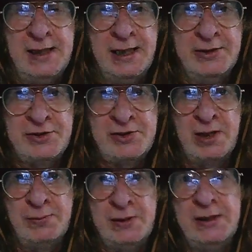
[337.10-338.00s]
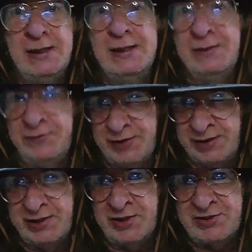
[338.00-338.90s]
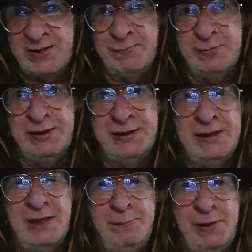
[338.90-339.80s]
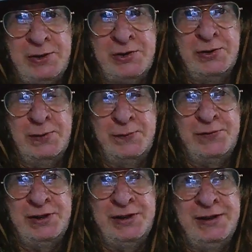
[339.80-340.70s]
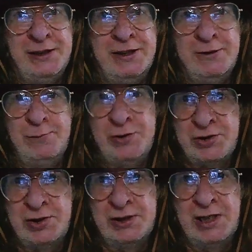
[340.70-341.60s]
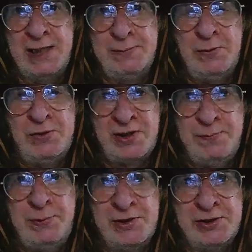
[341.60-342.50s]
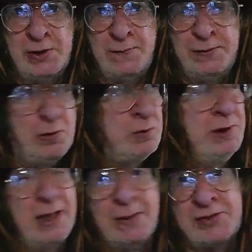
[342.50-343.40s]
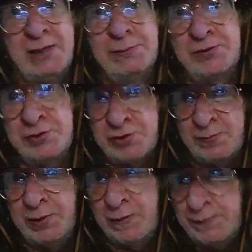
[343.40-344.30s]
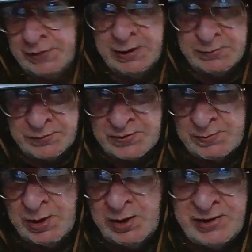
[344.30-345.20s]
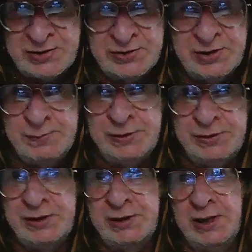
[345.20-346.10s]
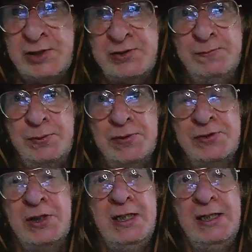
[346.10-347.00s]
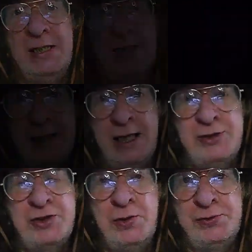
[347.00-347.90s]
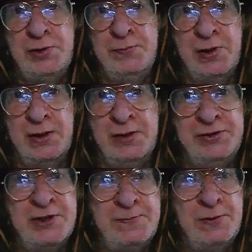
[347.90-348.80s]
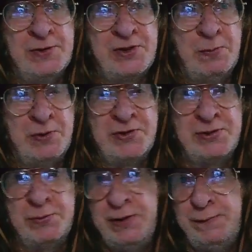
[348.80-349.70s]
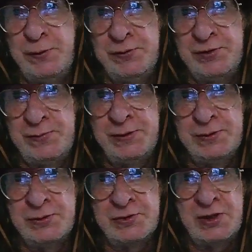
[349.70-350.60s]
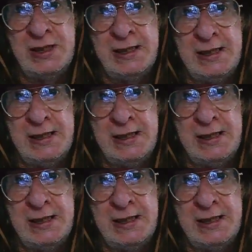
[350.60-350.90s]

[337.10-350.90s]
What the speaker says: And so then they sent me a picture of the return label, which I printed off. And luckily, I was able to drop it off at the local Spar. That's a DPD collection point. I told them that at this point I wanted a refund because